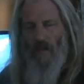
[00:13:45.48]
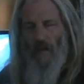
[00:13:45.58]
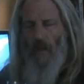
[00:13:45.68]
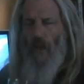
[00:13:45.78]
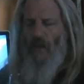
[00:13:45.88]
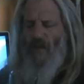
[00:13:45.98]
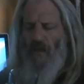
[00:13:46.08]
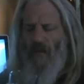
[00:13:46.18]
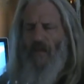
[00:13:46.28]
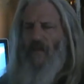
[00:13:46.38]
not so
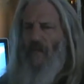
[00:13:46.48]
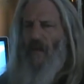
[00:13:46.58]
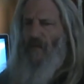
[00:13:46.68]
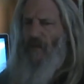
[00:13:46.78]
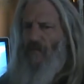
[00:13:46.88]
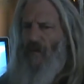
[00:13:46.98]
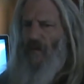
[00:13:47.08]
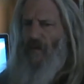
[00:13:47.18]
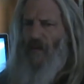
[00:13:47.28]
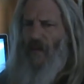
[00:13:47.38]
good as much as what you
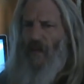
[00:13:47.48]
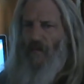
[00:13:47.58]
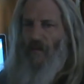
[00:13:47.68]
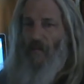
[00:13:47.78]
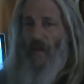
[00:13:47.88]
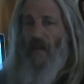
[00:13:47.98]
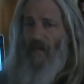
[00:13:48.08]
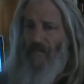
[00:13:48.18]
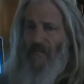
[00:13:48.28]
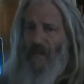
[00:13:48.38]
think they would be, and
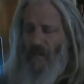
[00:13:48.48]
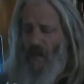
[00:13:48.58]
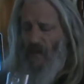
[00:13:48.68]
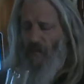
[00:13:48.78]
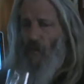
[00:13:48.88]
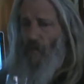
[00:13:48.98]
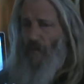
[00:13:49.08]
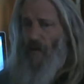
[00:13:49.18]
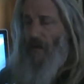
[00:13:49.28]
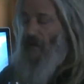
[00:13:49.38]
they charge more
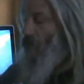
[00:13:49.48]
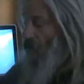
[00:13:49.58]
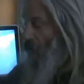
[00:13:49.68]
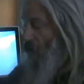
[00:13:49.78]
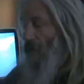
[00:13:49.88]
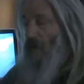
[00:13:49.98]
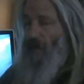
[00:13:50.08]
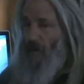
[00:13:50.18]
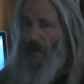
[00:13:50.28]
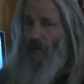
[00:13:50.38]
price. So
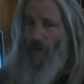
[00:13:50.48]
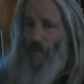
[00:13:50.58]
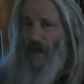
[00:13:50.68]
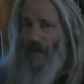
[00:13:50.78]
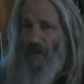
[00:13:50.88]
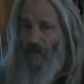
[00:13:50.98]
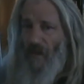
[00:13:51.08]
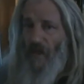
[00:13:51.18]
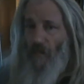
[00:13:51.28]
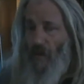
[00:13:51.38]
on the balance of
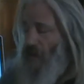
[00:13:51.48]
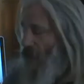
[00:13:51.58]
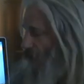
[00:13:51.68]
it, would I have